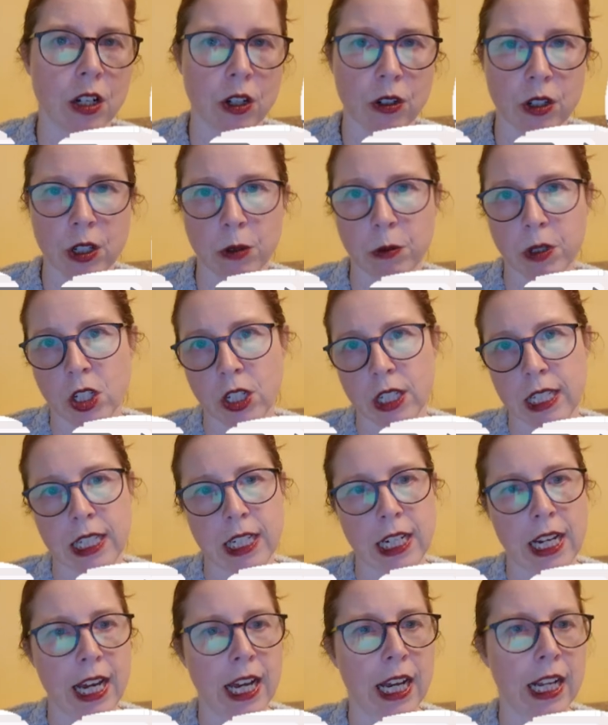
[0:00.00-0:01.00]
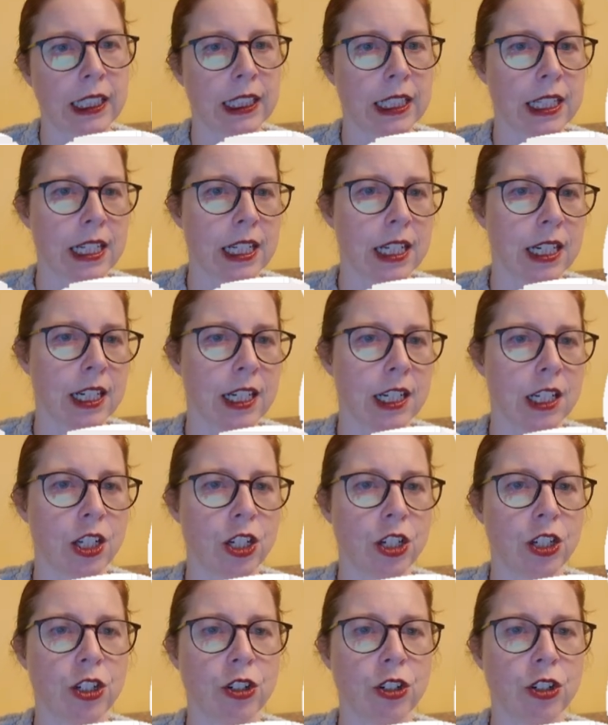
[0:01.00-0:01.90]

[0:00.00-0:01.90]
oh, could we just see Alice's?